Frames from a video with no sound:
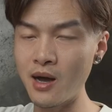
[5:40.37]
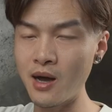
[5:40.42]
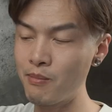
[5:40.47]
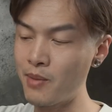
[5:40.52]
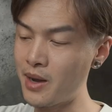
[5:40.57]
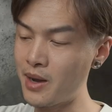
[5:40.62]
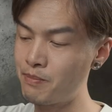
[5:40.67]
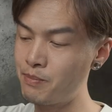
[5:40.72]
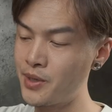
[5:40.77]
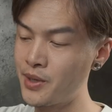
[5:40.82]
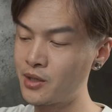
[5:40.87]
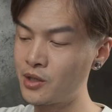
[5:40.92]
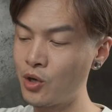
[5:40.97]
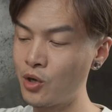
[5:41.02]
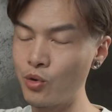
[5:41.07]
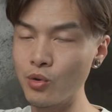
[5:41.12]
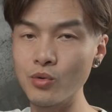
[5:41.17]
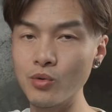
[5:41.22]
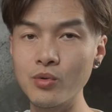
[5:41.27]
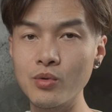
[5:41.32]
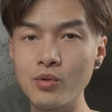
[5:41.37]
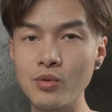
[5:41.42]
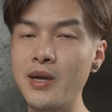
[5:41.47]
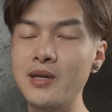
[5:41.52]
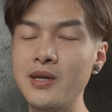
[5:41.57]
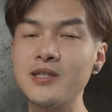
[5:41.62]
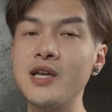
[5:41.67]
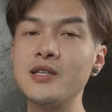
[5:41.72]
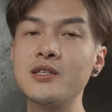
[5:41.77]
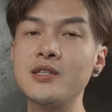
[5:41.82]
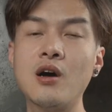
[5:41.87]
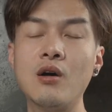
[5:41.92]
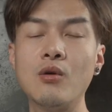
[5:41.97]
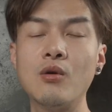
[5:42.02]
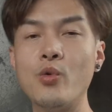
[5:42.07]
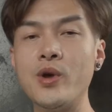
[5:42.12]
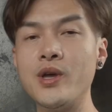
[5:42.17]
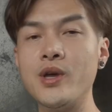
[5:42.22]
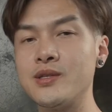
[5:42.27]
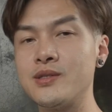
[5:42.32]
on my big toe, but that's
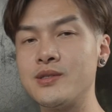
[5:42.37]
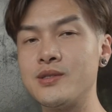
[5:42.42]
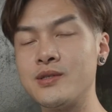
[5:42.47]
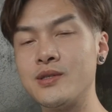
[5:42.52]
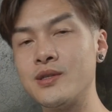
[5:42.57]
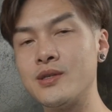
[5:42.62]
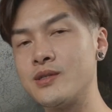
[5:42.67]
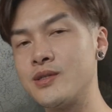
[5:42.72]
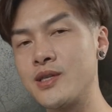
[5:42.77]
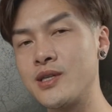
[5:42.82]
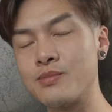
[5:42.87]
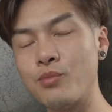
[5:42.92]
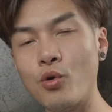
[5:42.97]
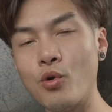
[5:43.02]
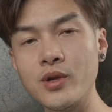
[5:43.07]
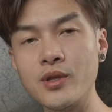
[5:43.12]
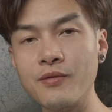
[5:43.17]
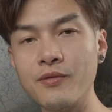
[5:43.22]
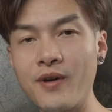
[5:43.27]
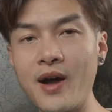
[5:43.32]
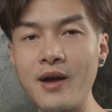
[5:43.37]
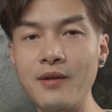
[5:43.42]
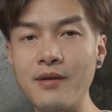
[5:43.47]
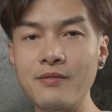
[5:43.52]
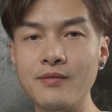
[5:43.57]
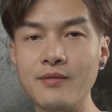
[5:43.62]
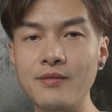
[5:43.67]
gone with the 6.5.